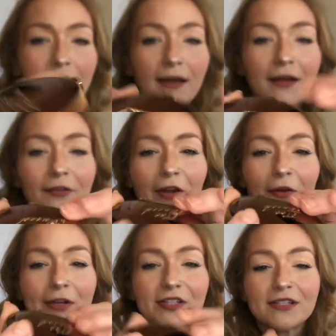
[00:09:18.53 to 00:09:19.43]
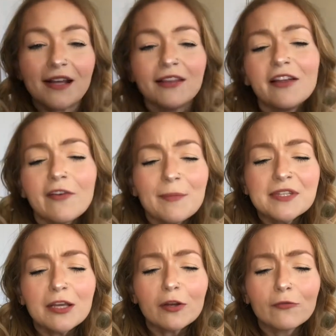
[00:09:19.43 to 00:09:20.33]
I don't know. I just, I love, I'm a
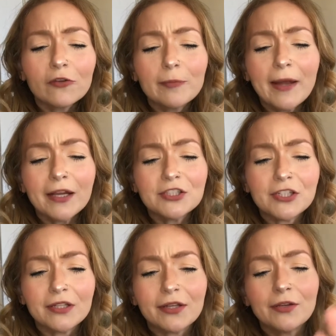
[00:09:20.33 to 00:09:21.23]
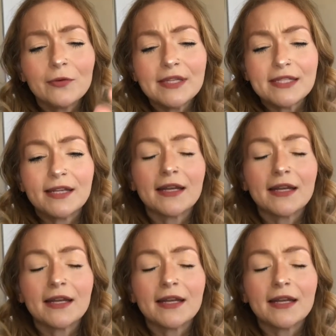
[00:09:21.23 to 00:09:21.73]
sucker for good packaging. Like, who isn't?